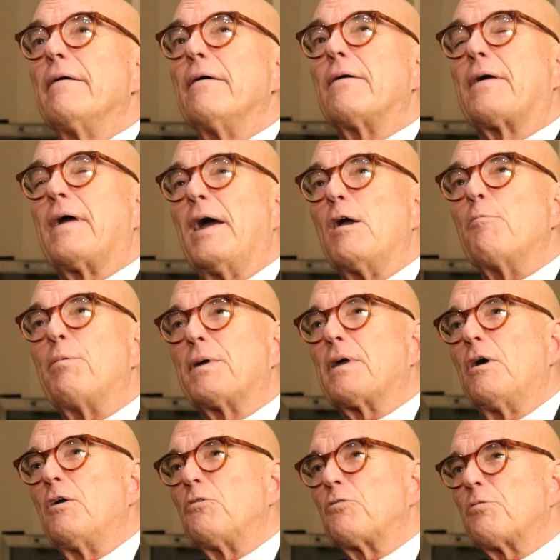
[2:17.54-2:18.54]
Okay,
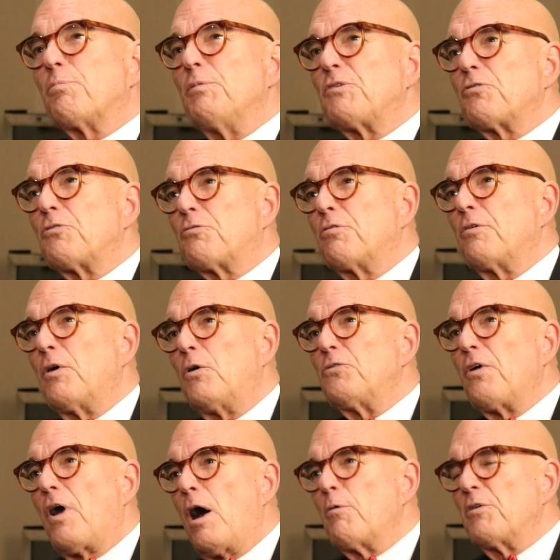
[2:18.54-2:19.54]
because Mr. Trudeau
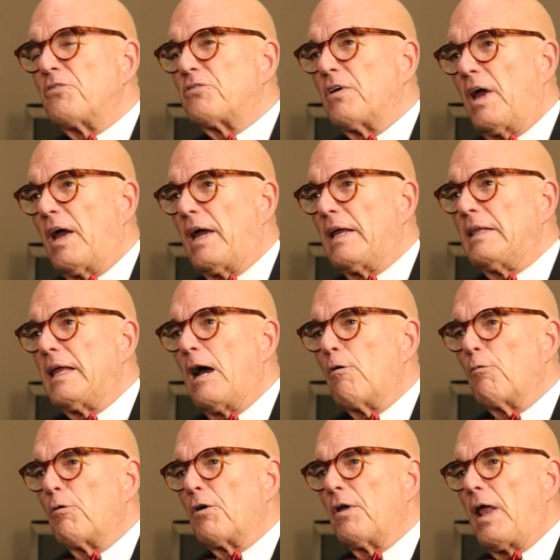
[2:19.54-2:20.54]
is always saying
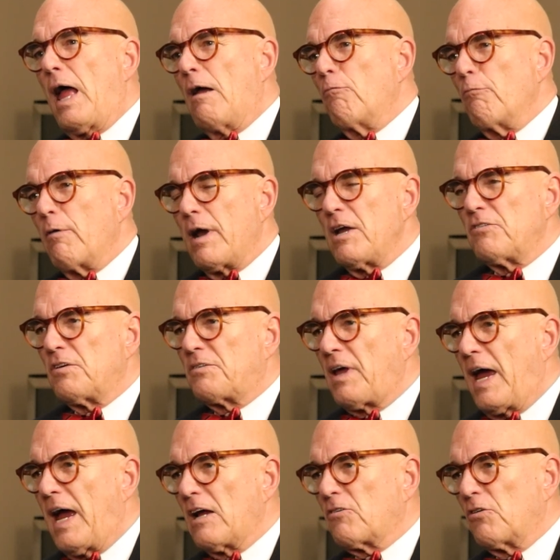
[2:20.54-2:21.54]
that we're going to raise the
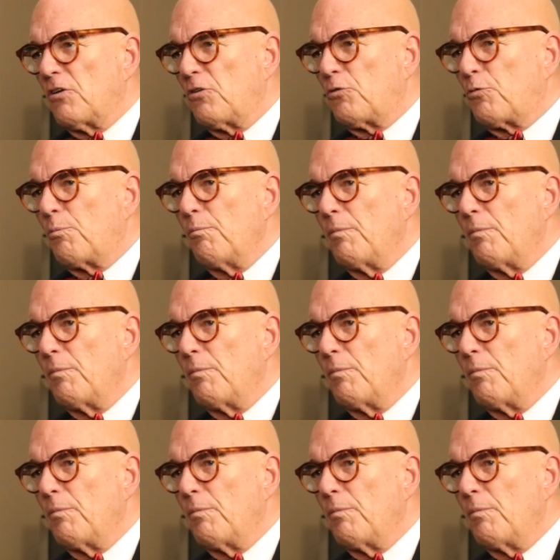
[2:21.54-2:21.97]
taxes,